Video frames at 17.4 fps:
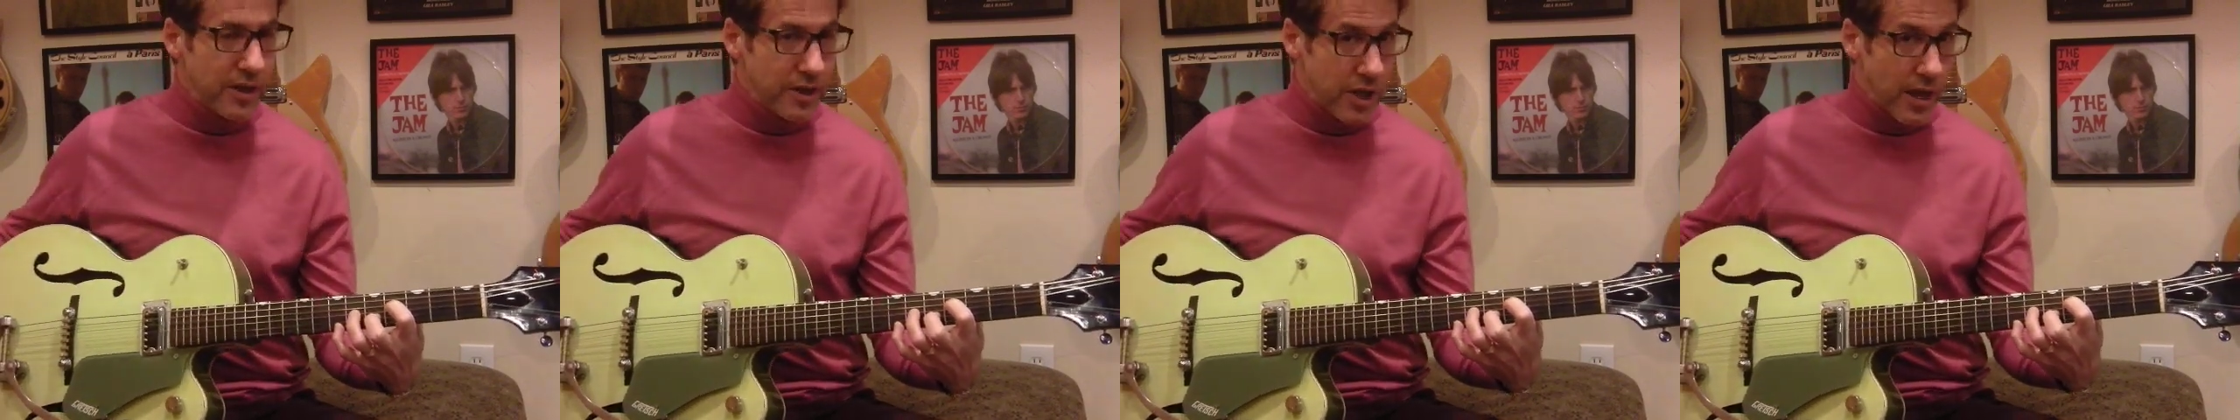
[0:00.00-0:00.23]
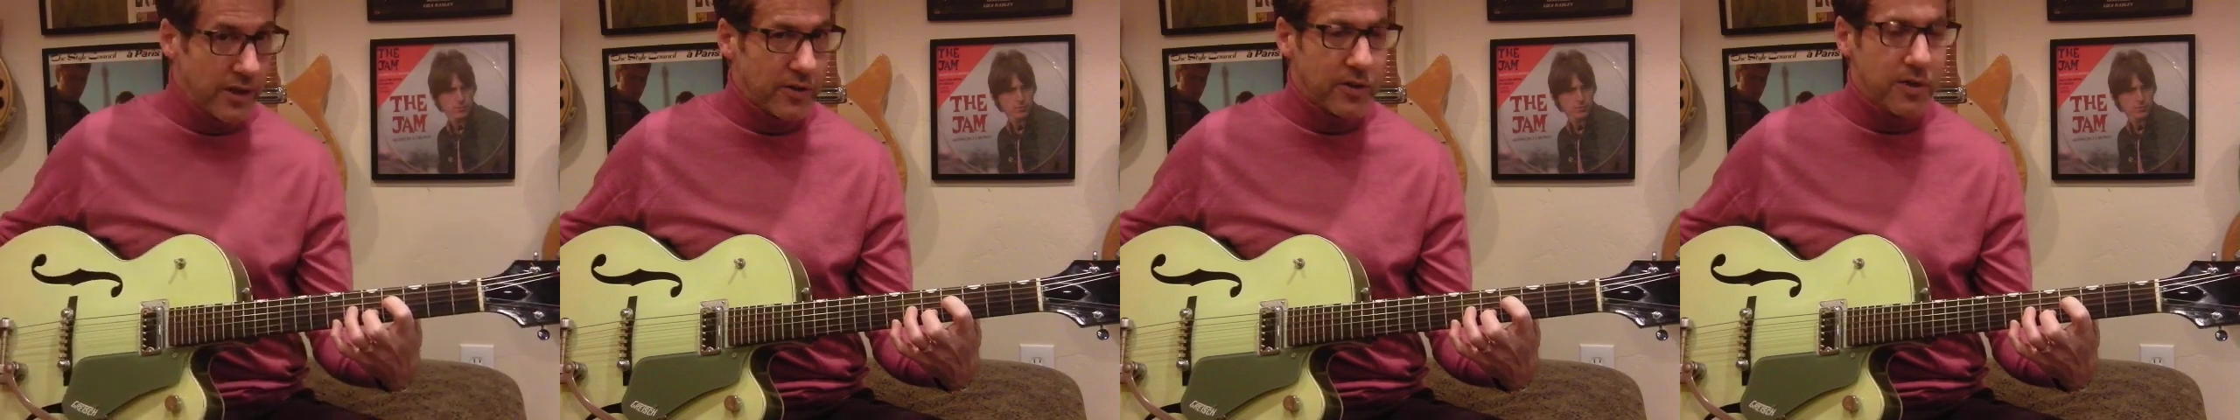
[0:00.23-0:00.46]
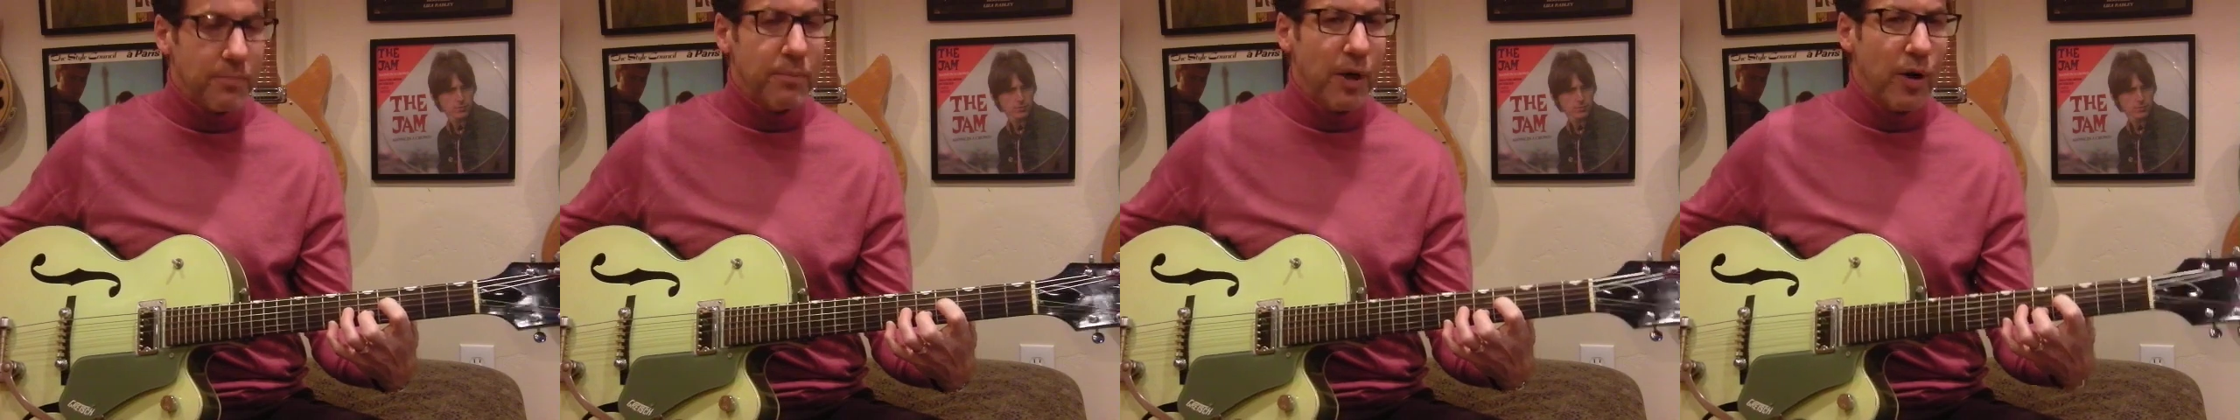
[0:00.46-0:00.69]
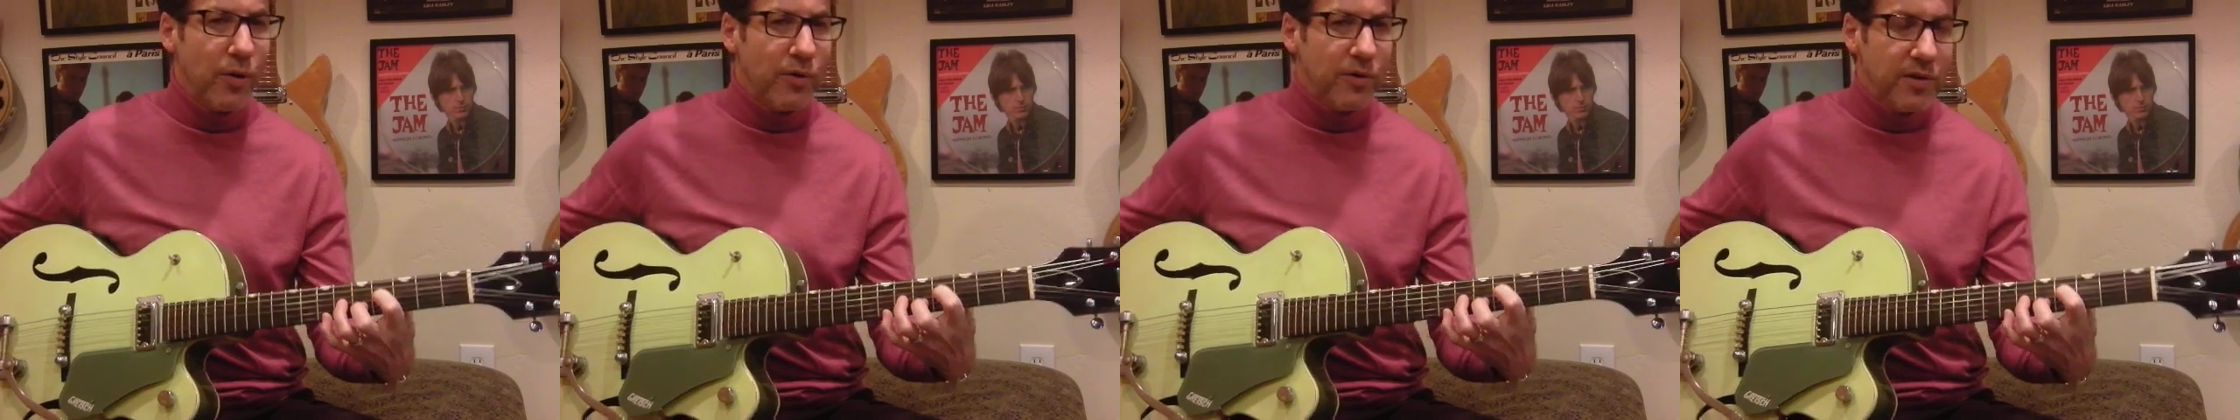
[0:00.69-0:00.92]

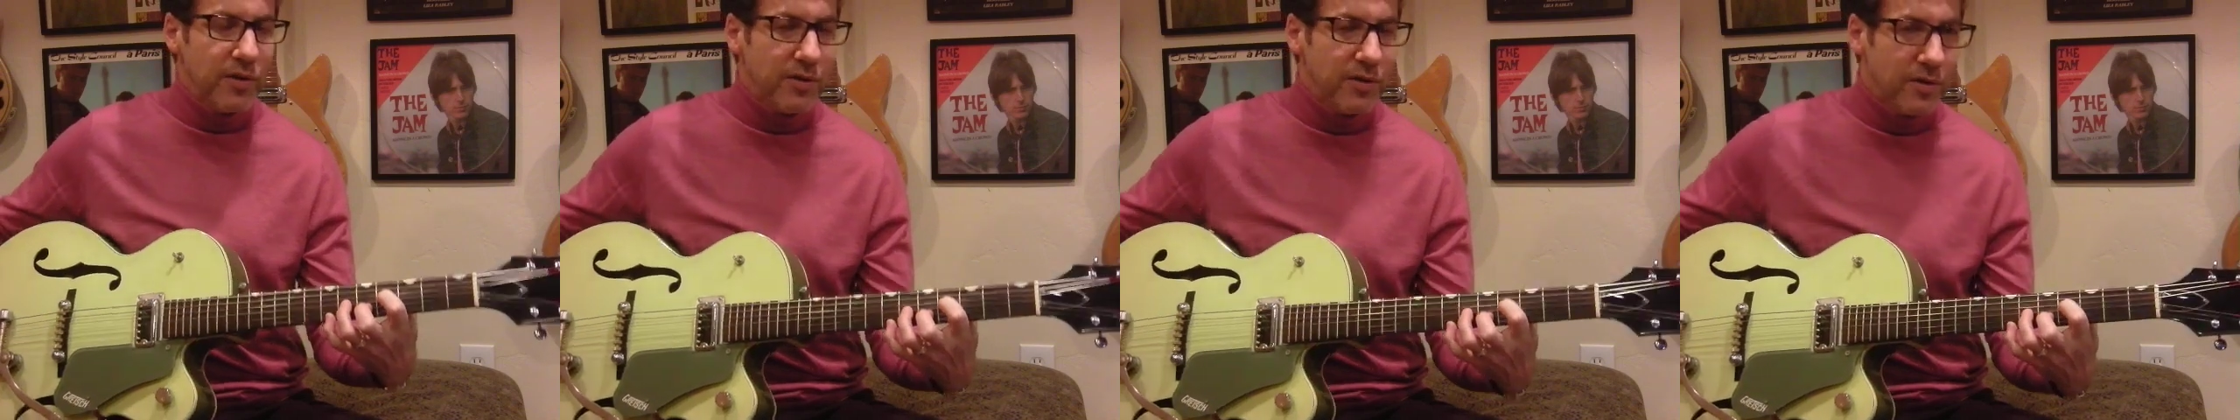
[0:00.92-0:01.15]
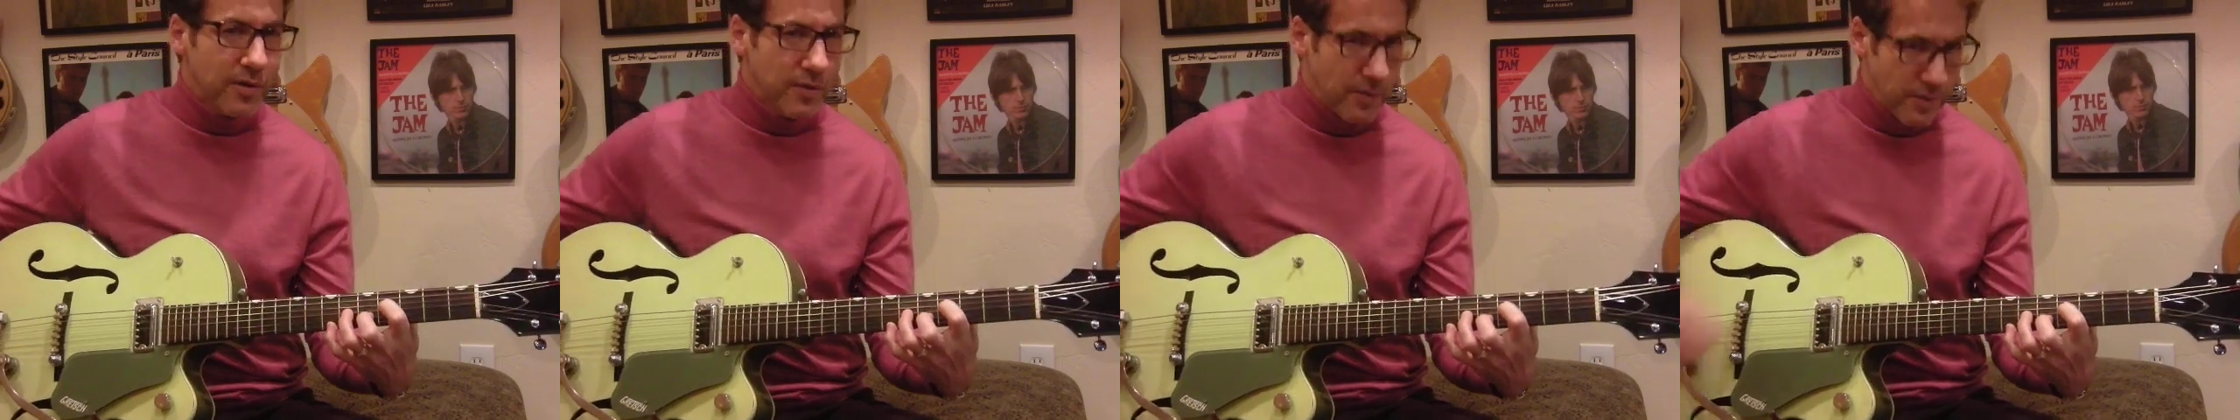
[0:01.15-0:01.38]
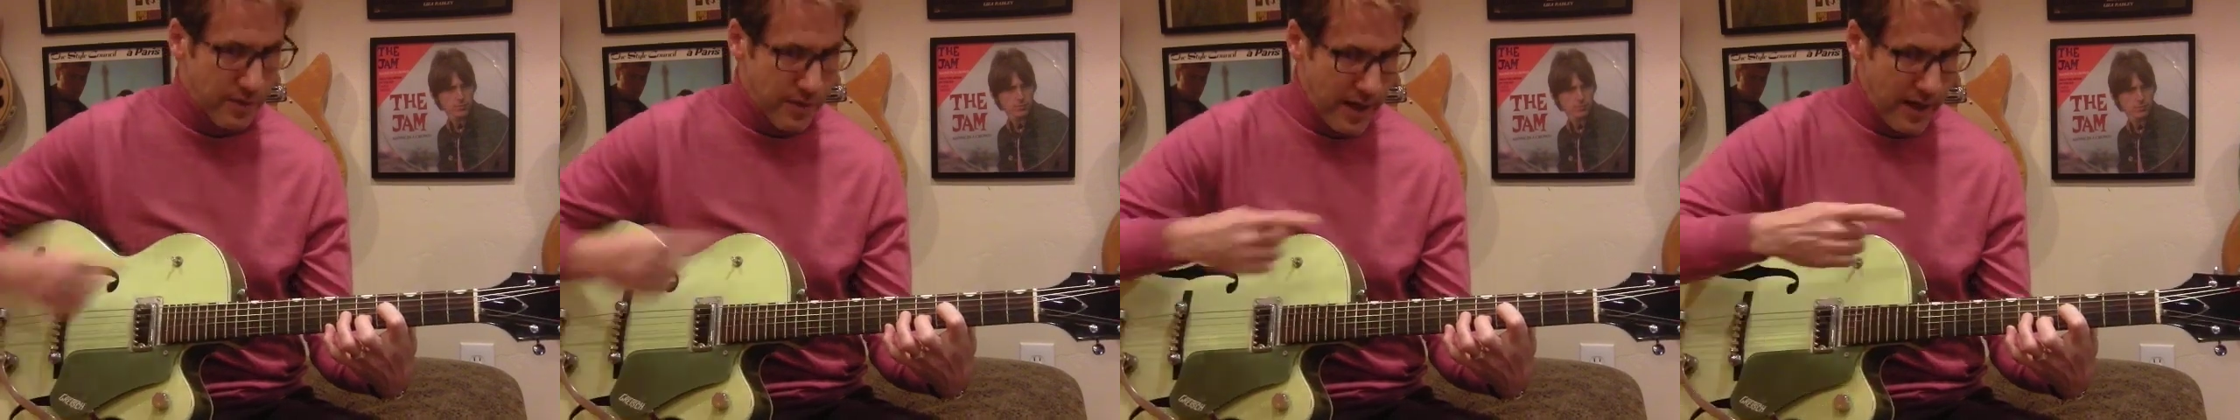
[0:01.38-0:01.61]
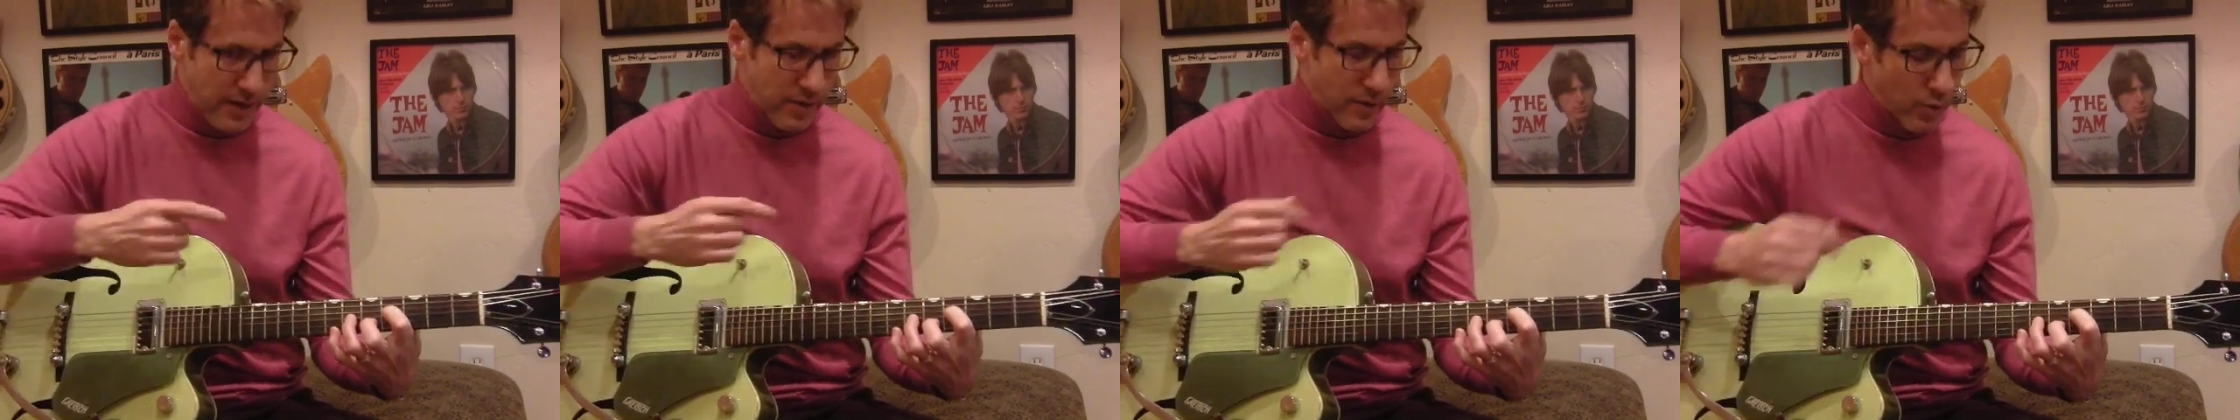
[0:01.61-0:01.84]
juxtaposes
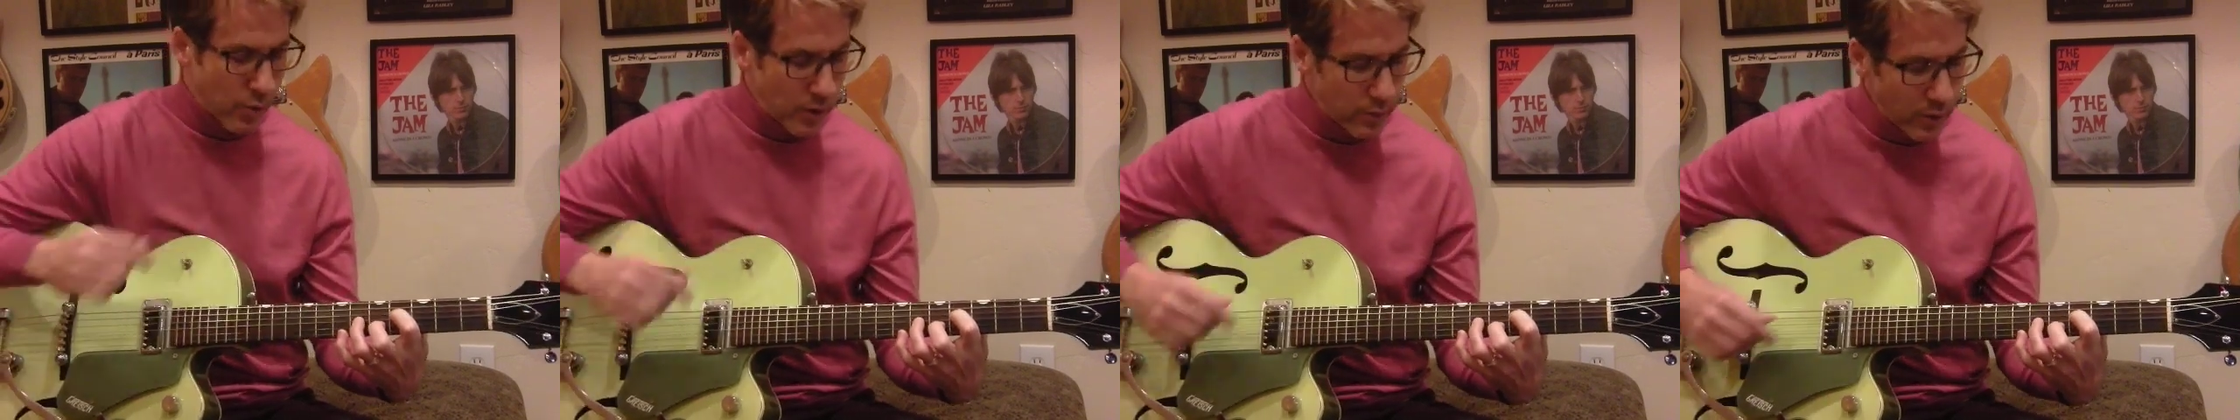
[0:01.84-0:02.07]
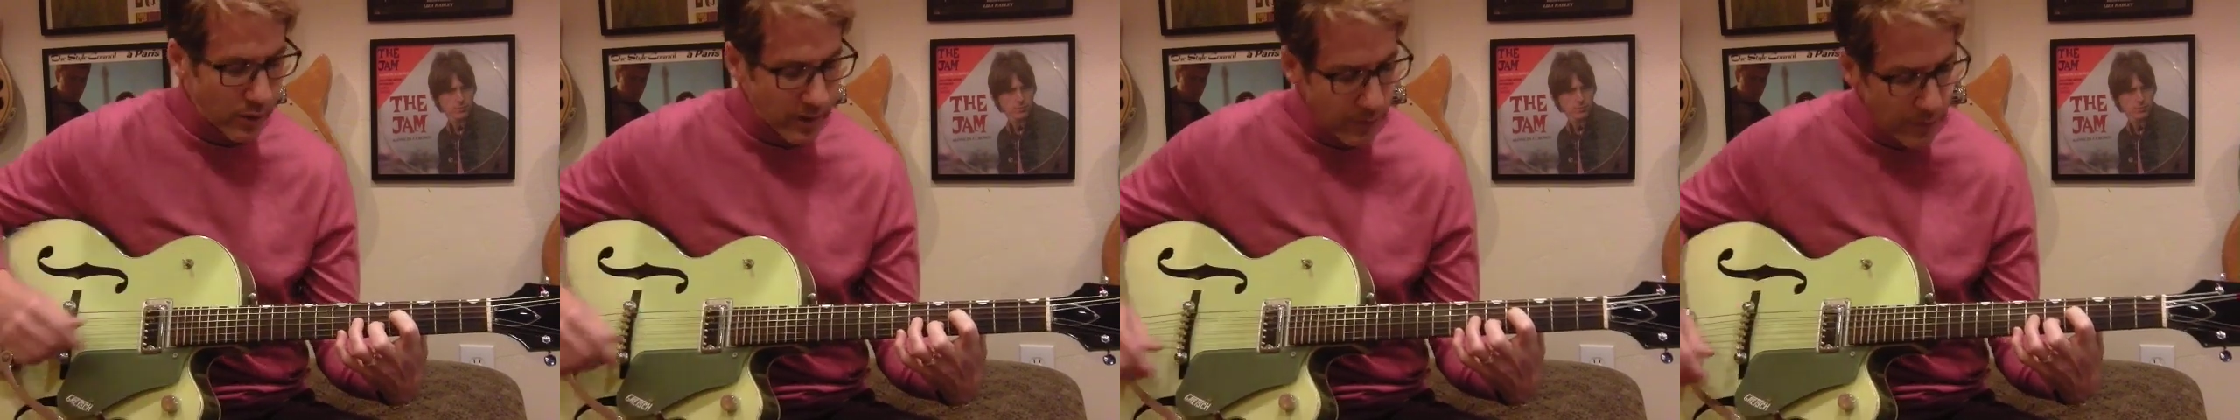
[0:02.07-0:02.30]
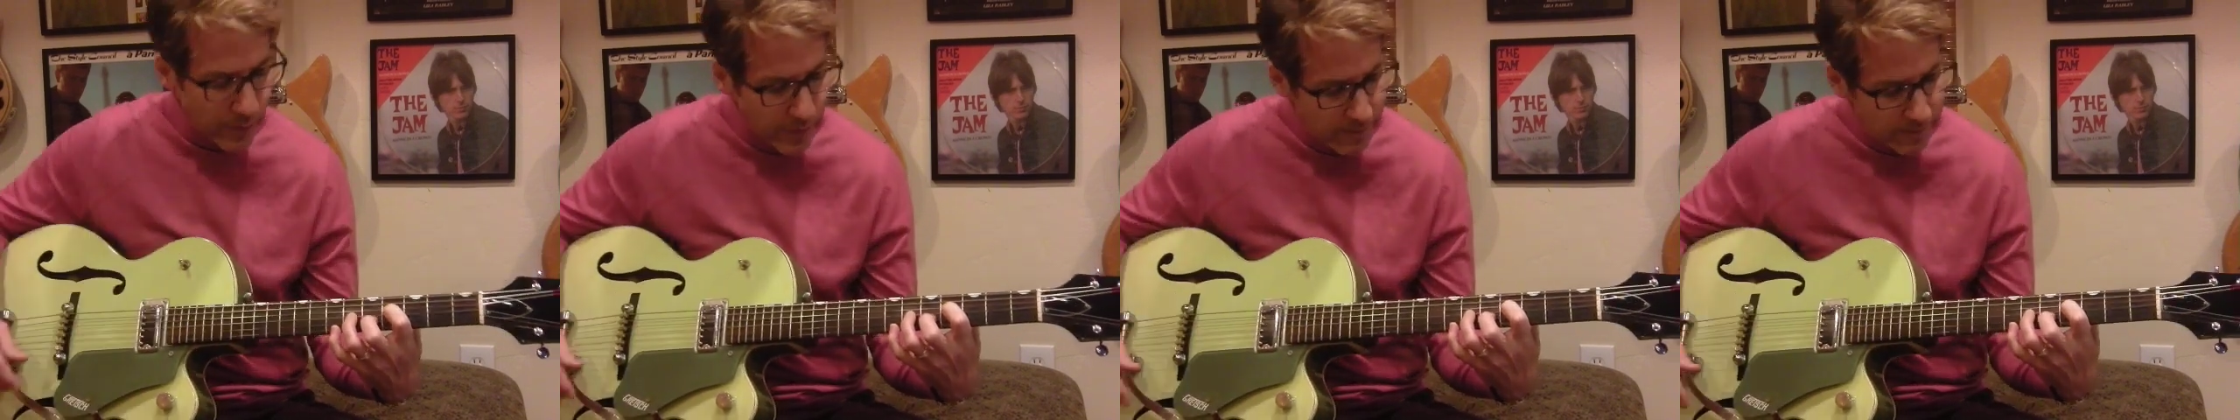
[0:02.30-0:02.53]
that other one with.